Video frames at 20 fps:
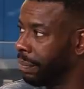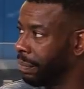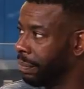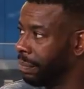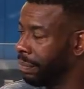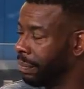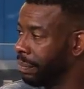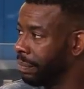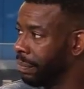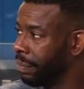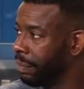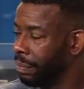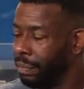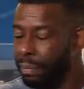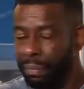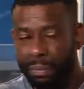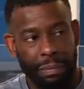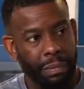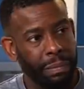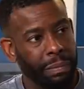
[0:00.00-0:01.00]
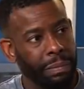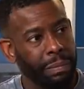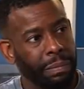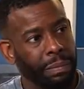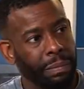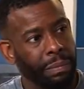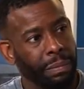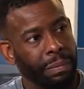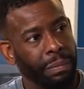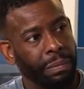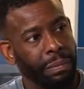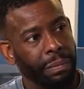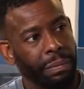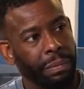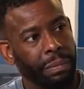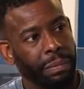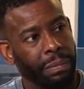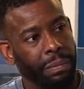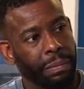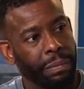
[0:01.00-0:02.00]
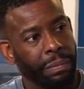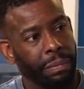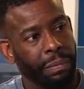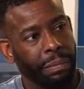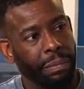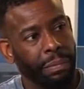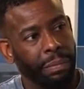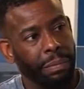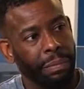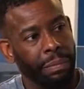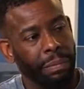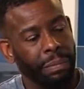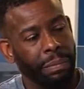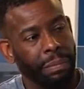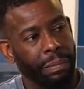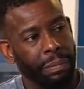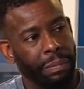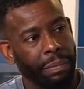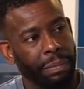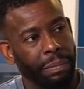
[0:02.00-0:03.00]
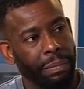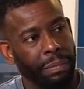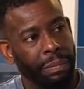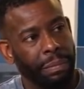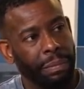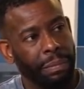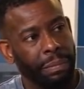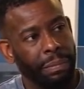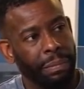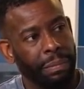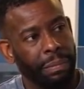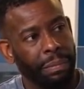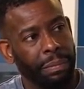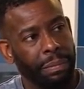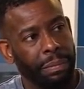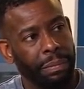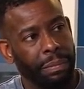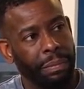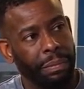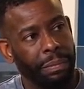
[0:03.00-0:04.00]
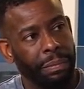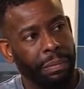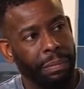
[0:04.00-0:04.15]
[no speech]